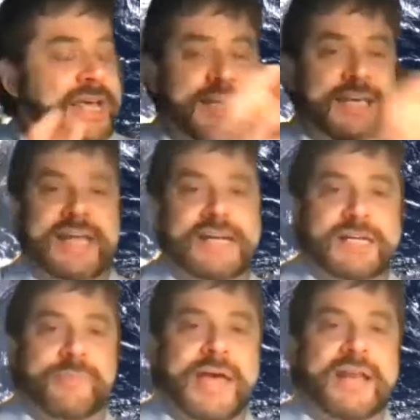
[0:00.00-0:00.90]
you get
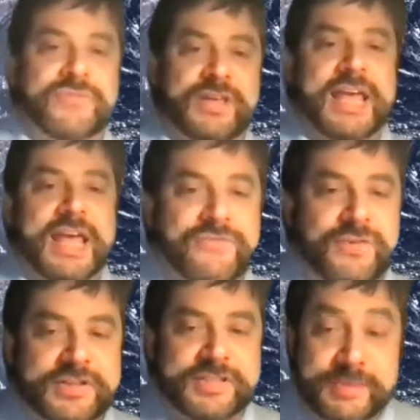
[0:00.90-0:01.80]
into bed. If you can't
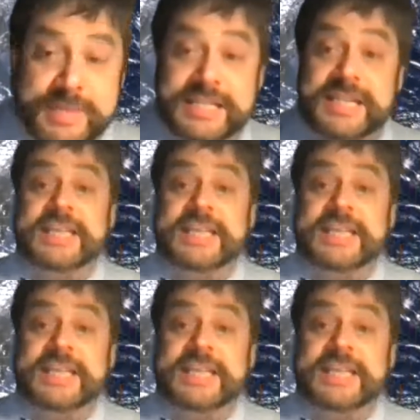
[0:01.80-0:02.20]
fall asleep, then you